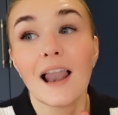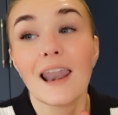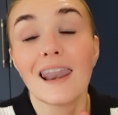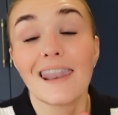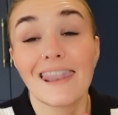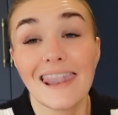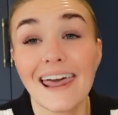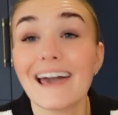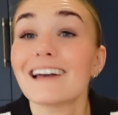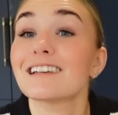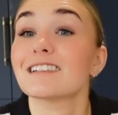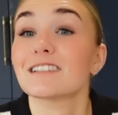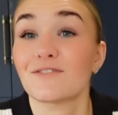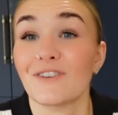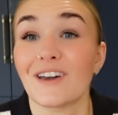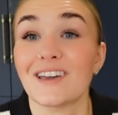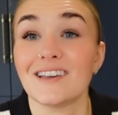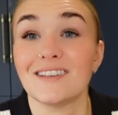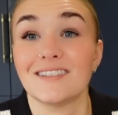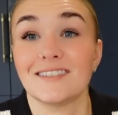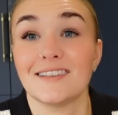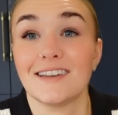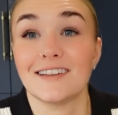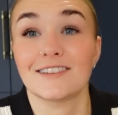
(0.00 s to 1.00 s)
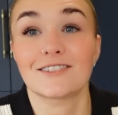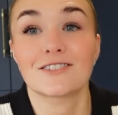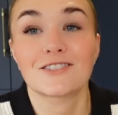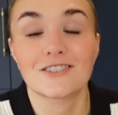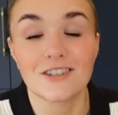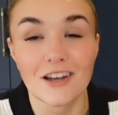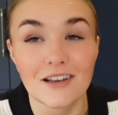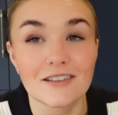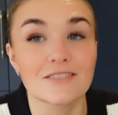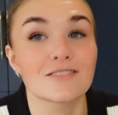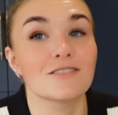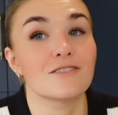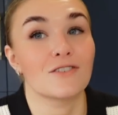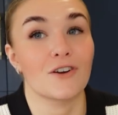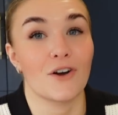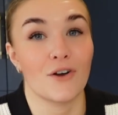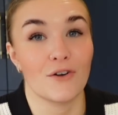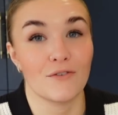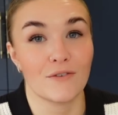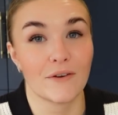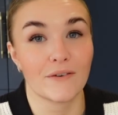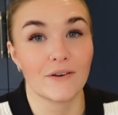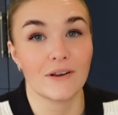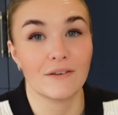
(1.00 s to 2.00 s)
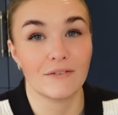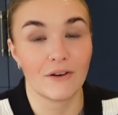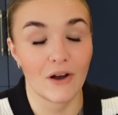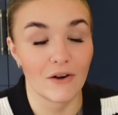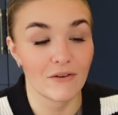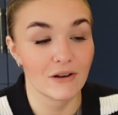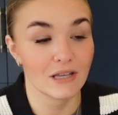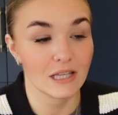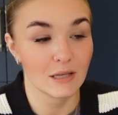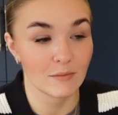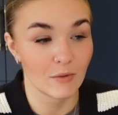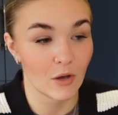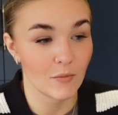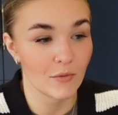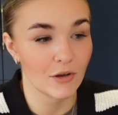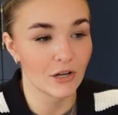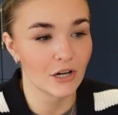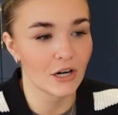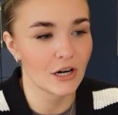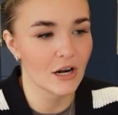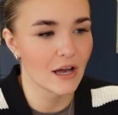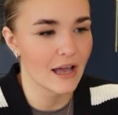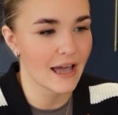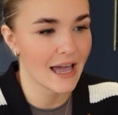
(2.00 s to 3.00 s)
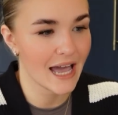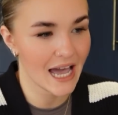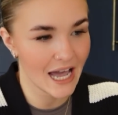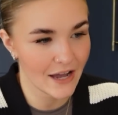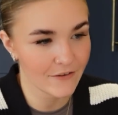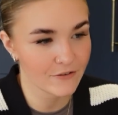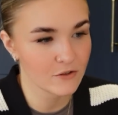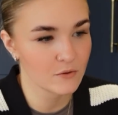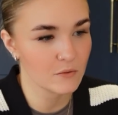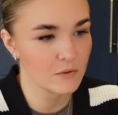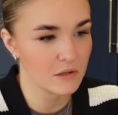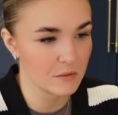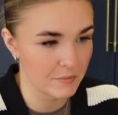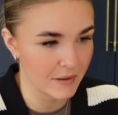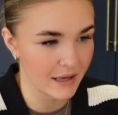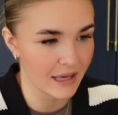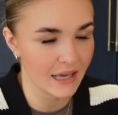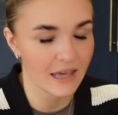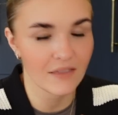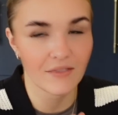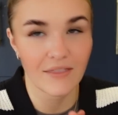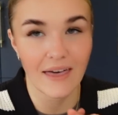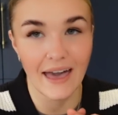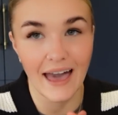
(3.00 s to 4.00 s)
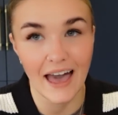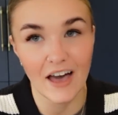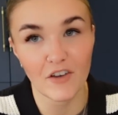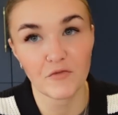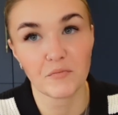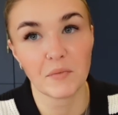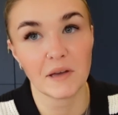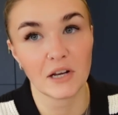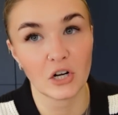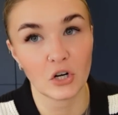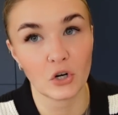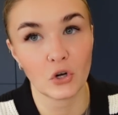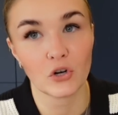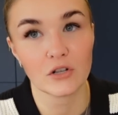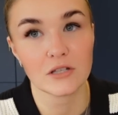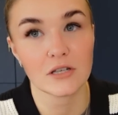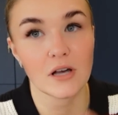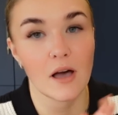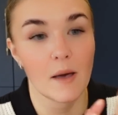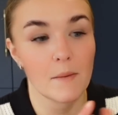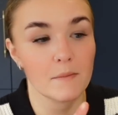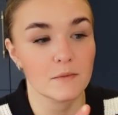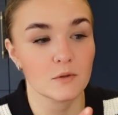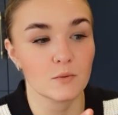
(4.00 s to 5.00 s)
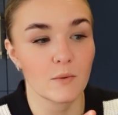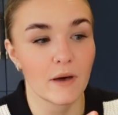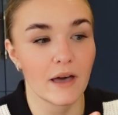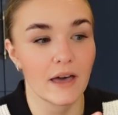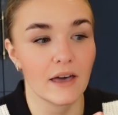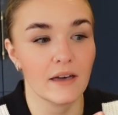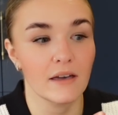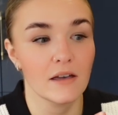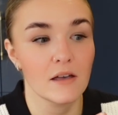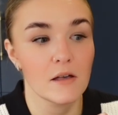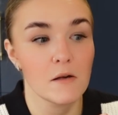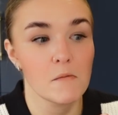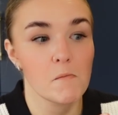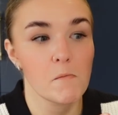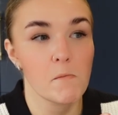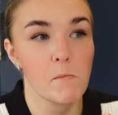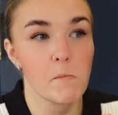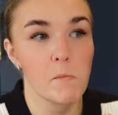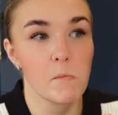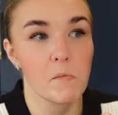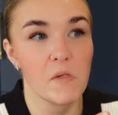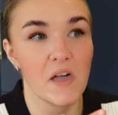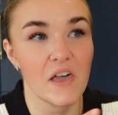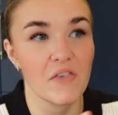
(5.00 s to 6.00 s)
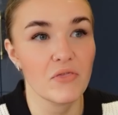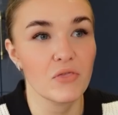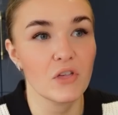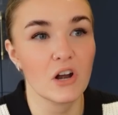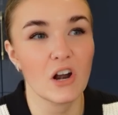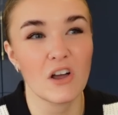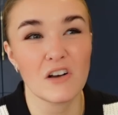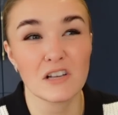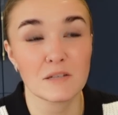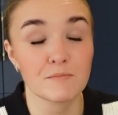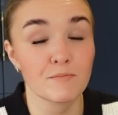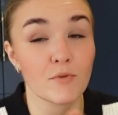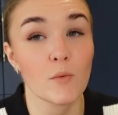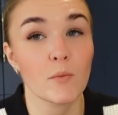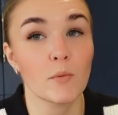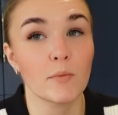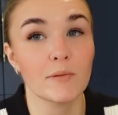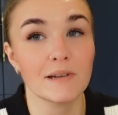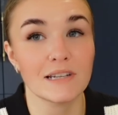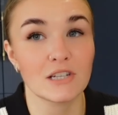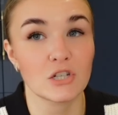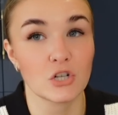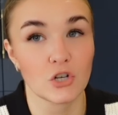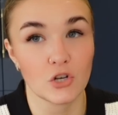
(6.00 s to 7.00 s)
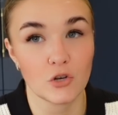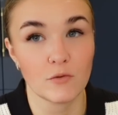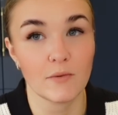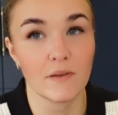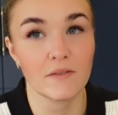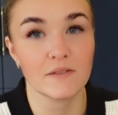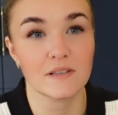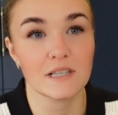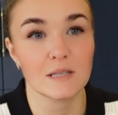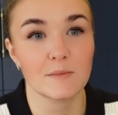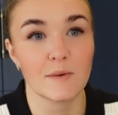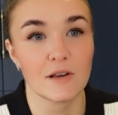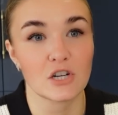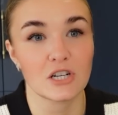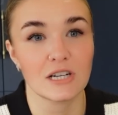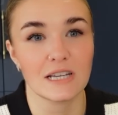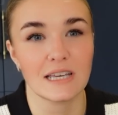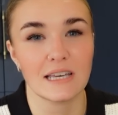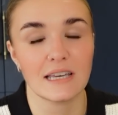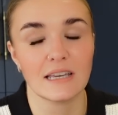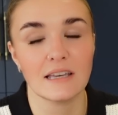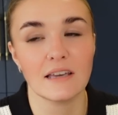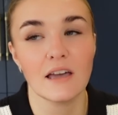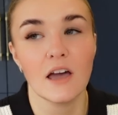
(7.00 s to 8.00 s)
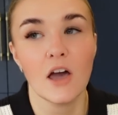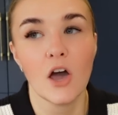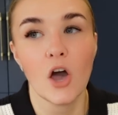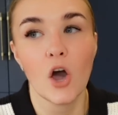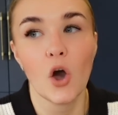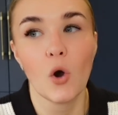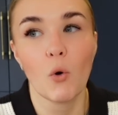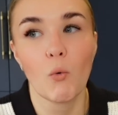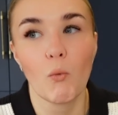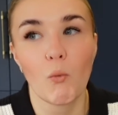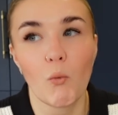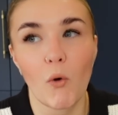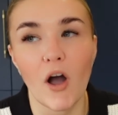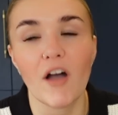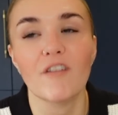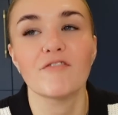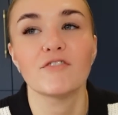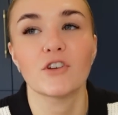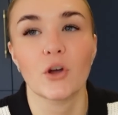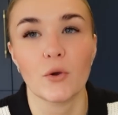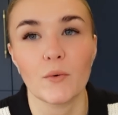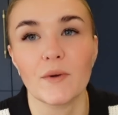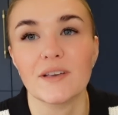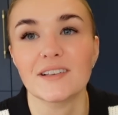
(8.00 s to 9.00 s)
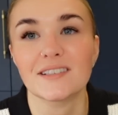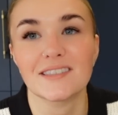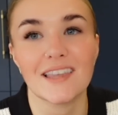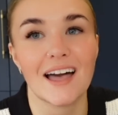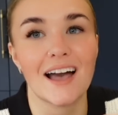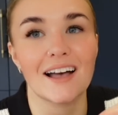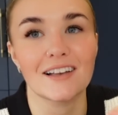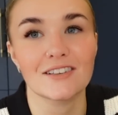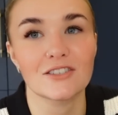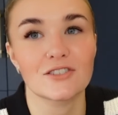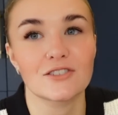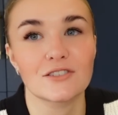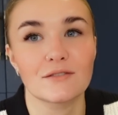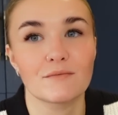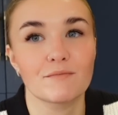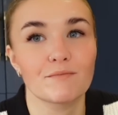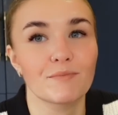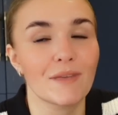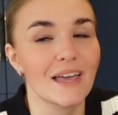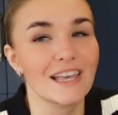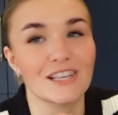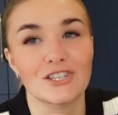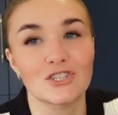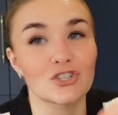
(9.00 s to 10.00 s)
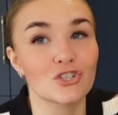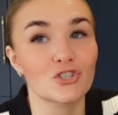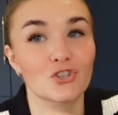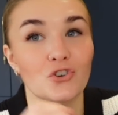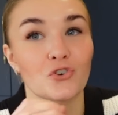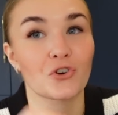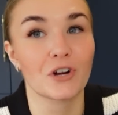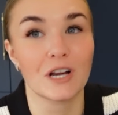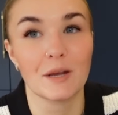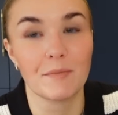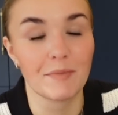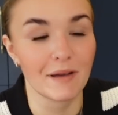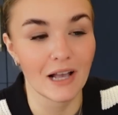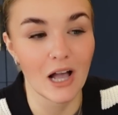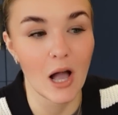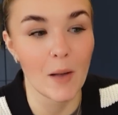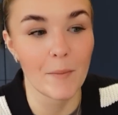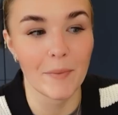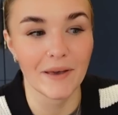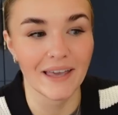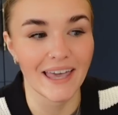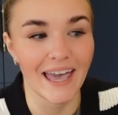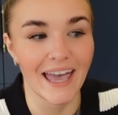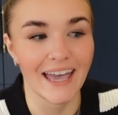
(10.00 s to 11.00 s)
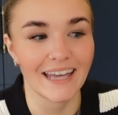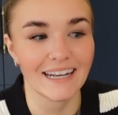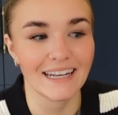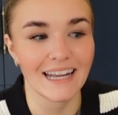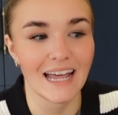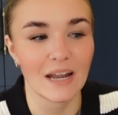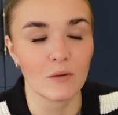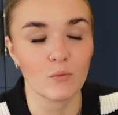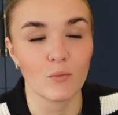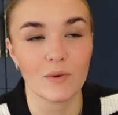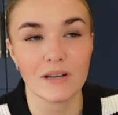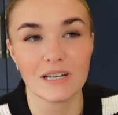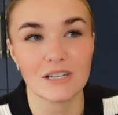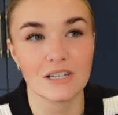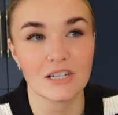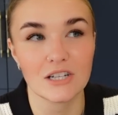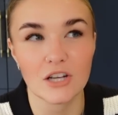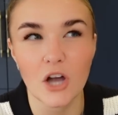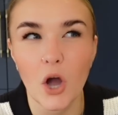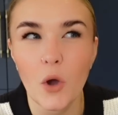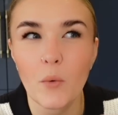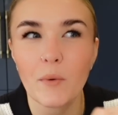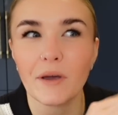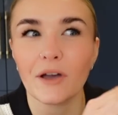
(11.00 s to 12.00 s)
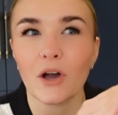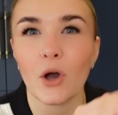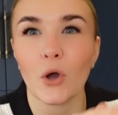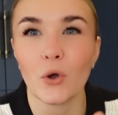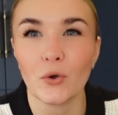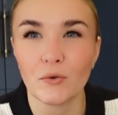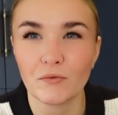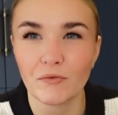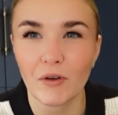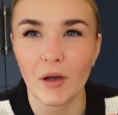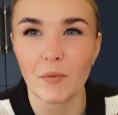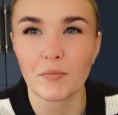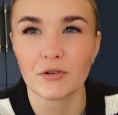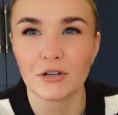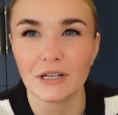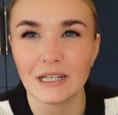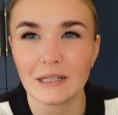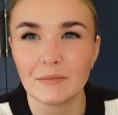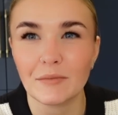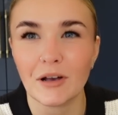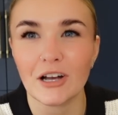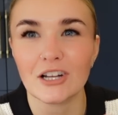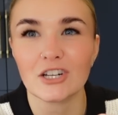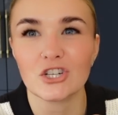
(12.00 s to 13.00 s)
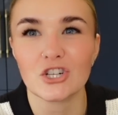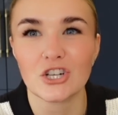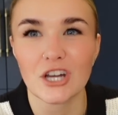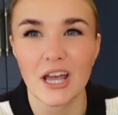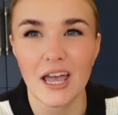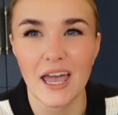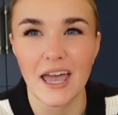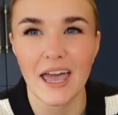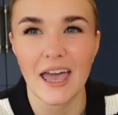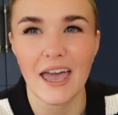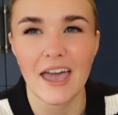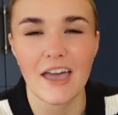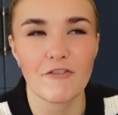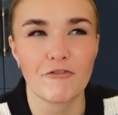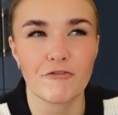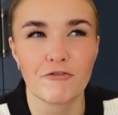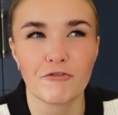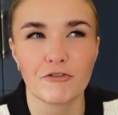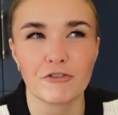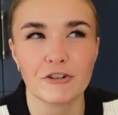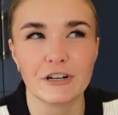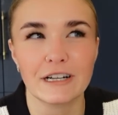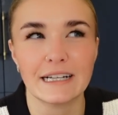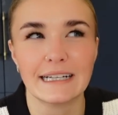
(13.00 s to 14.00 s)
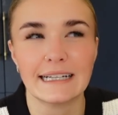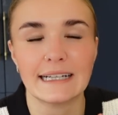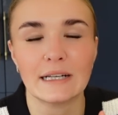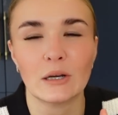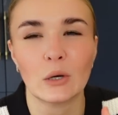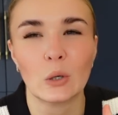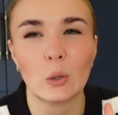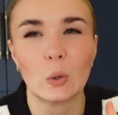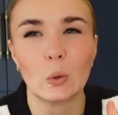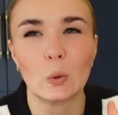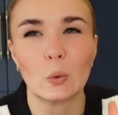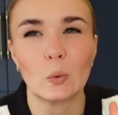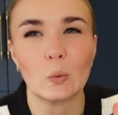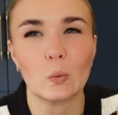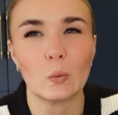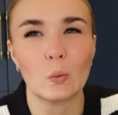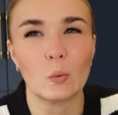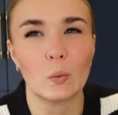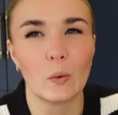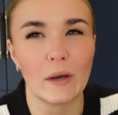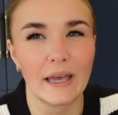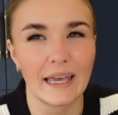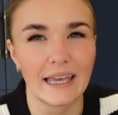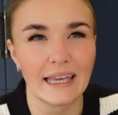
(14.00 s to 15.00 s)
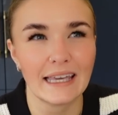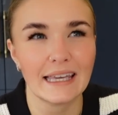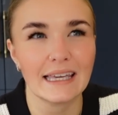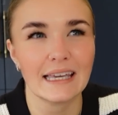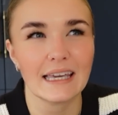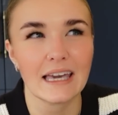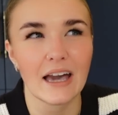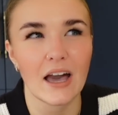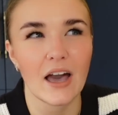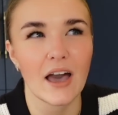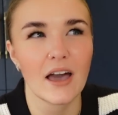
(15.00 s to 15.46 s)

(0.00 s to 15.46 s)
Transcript: Let's face it, doesn't go very far at the moment, and I have to admit there have been a lot of times where in the last probably 2 months especially, I've noticed that it's just creeping up again, and we're going over pretty much every week,